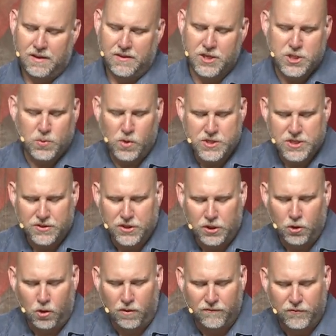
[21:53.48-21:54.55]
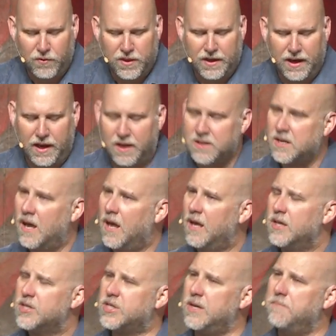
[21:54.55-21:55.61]
This wasn't the norm for the day.
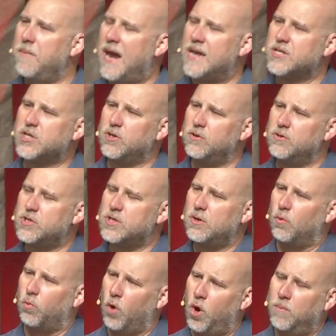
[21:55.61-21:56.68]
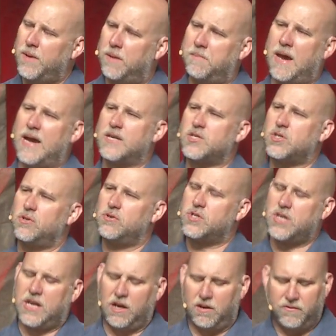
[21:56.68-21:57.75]
You see, masters, Roman
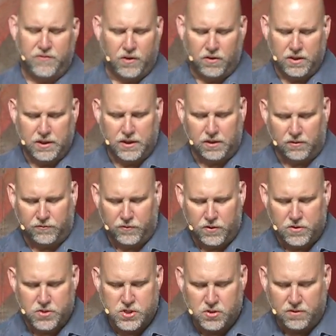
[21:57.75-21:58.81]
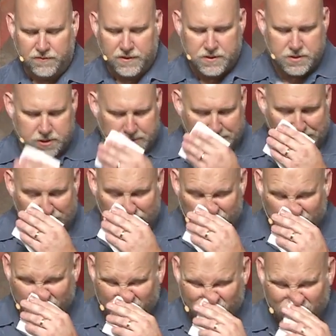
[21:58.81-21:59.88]
masters, cared very little for their servants.
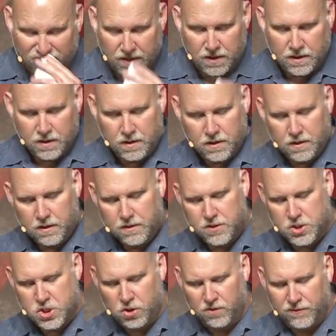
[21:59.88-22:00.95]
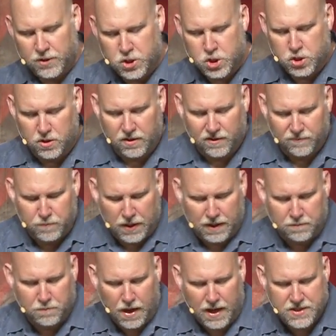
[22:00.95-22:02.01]
The servant should have
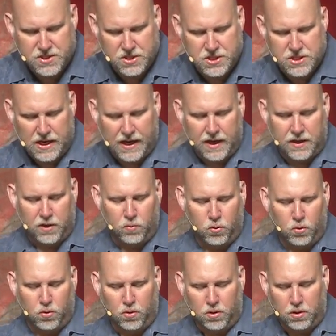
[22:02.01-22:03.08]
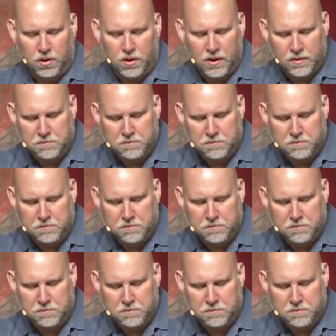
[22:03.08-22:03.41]
been, by society rule,